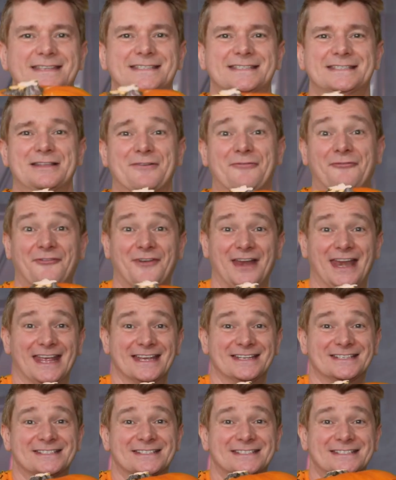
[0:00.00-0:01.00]
the
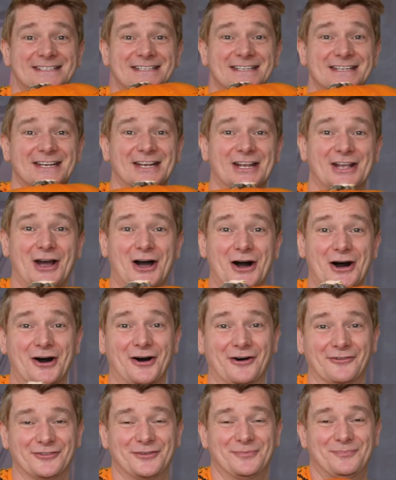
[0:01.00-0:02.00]
finished
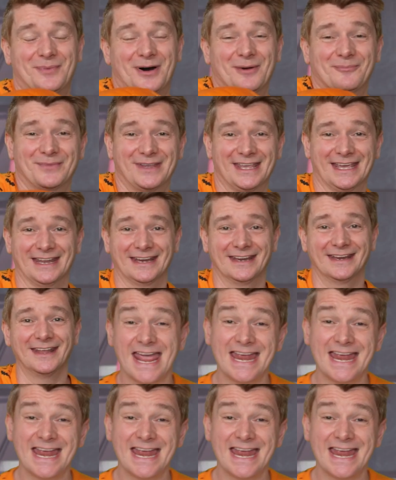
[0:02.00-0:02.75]
carved pumpkin.